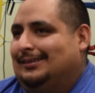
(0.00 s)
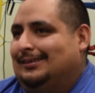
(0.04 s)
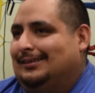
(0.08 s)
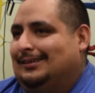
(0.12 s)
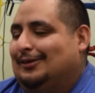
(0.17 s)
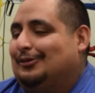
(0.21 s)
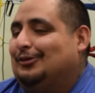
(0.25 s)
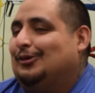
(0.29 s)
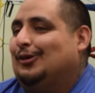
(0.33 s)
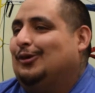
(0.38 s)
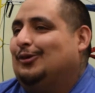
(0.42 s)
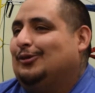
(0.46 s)
that
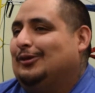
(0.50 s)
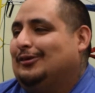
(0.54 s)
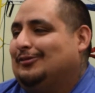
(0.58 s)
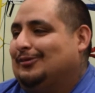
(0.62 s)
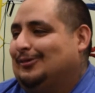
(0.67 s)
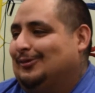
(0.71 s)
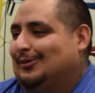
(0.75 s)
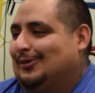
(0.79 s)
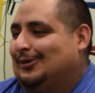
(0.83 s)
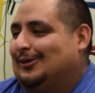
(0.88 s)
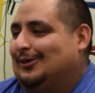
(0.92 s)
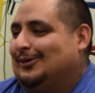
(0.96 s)
was a whole
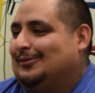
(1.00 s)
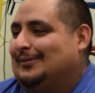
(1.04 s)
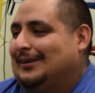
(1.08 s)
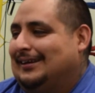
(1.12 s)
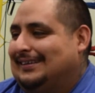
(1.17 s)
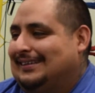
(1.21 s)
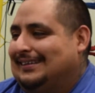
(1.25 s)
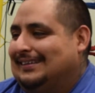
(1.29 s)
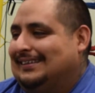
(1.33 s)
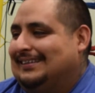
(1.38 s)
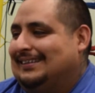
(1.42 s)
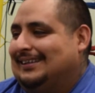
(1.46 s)
different world back
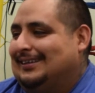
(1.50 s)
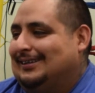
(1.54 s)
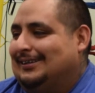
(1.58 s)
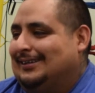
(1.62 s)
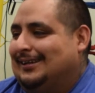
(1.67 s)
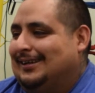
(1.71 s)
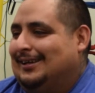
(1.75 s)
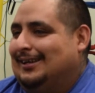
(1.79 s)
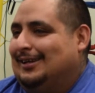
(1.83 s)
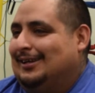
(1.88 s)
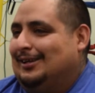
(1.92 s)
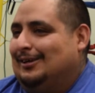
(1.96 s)
then. Like
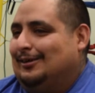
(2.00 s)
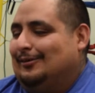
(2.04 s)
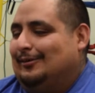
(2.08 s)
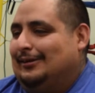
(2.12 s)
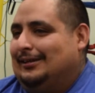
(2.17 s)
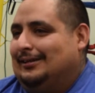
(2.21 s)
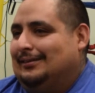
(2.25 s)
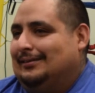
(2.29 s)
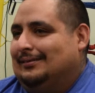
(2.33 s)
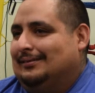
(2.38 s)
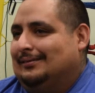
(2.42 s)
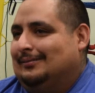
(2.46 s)
we,
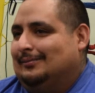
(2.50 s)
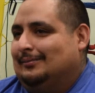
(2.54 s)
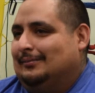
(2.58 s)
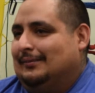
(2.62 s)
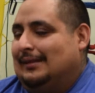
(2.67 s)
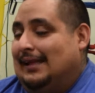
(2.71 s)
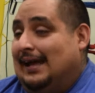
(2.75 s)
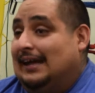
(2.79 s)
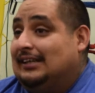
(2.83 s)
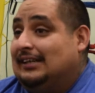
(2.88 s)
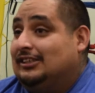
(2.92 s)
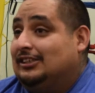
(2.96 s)
um,
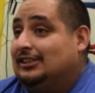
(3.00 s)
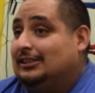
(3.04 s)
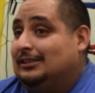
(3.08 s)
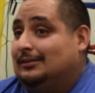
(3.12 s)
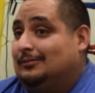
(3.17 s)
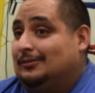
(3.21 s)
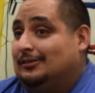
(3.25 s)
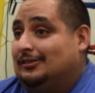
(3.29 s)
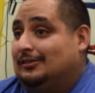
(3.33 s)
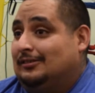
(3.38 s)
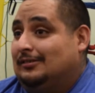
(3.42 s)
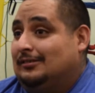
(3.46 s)
that gym
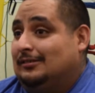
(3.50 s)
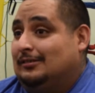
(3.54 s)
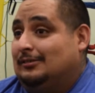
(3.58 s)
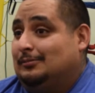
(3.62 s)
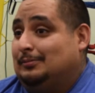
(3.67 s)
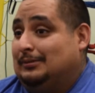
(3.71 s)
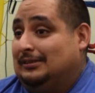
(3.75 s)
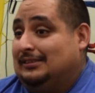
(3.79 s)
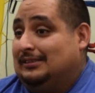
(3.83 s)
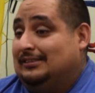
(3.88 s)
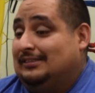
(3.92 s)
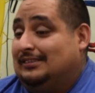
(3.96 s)
was
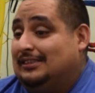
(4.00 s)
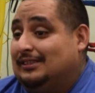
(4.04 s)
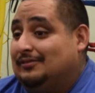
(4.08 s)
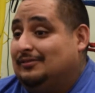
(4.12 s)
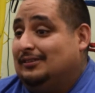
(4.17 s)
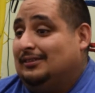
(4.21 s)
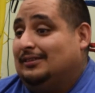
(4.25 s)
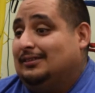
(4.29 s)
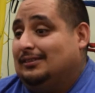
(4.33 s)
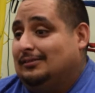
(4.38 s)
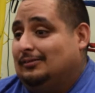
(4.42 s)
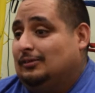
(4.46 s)

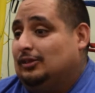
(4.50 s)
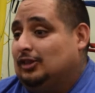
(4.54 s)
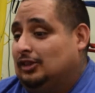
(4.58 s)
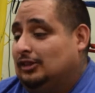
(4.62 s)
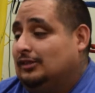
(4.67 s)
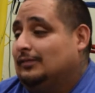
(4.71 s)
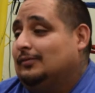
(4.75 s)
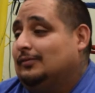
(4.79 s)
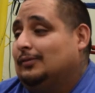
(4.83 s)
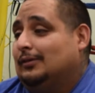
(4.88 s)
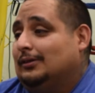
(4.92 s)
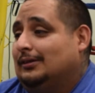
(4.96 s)
specifically
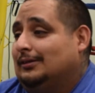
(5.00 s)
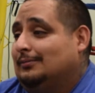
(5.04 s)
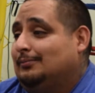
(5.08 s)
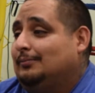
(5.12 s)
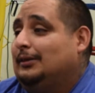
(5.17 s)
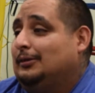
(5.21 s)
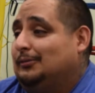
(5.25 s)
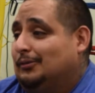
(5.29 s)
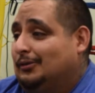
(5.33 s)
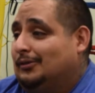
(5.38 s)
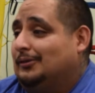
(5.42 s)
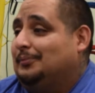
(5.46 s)
just for
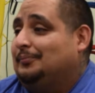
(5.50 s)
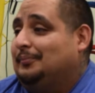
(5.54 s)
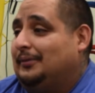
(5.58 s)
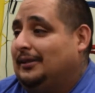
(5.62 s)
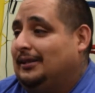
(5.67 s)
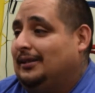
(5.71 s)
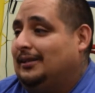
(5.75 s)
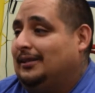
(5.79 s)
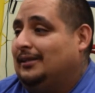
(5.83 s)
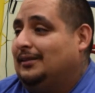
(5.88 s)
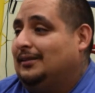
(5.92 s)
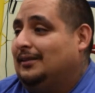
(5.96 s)
people
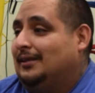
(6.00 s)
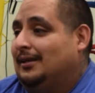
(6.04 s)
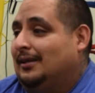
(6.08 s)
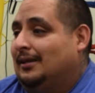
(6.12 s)
competing.